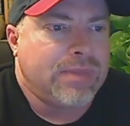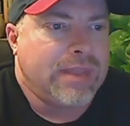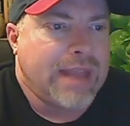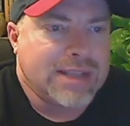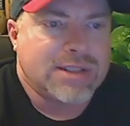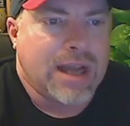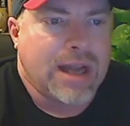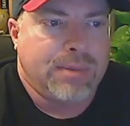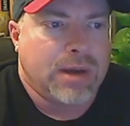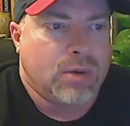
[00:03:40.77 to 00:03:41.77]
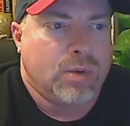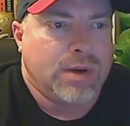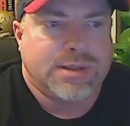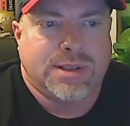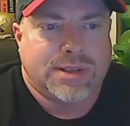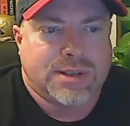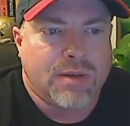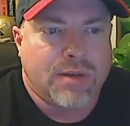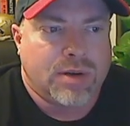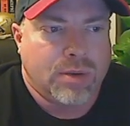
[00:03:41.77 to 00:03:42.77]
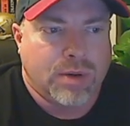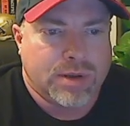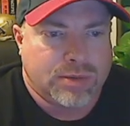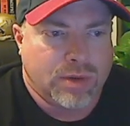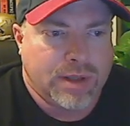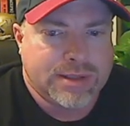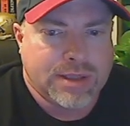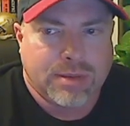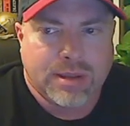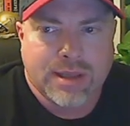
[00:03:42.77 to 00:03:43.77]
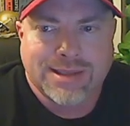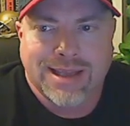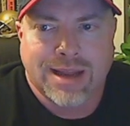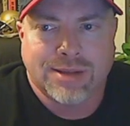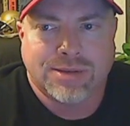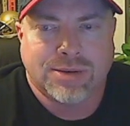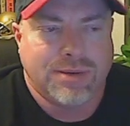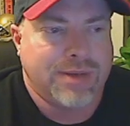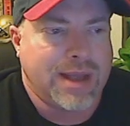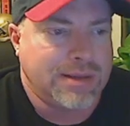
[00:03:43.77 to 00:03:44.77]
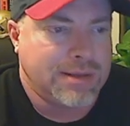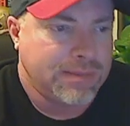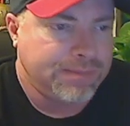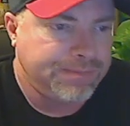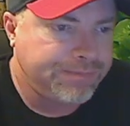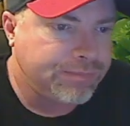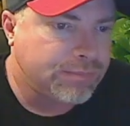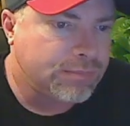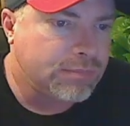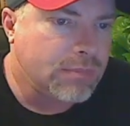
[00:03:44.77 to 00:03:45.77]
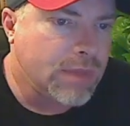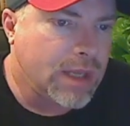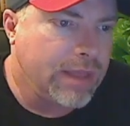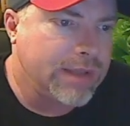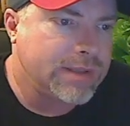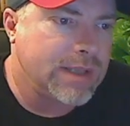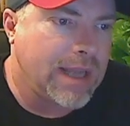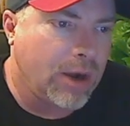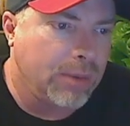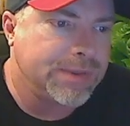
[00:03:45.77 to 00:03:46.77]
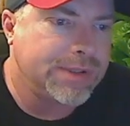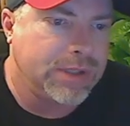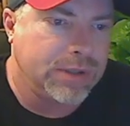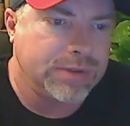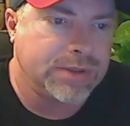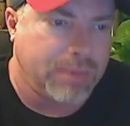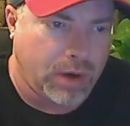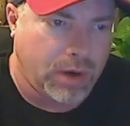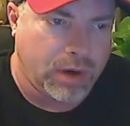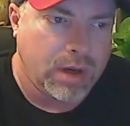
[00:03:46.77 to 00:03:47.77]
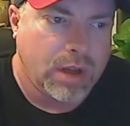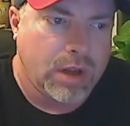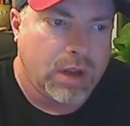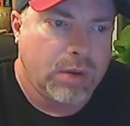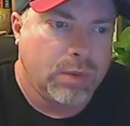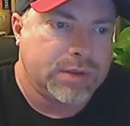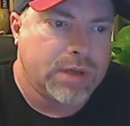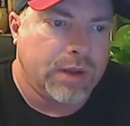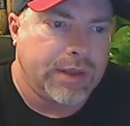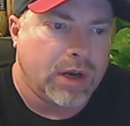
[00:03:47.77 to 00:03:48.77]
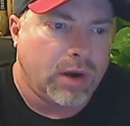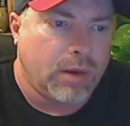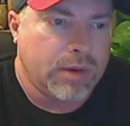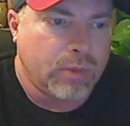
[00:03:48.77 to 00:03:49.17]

that's how beer was discovered. It wasn't really something they set out to invent. This helps to spur what's called the urban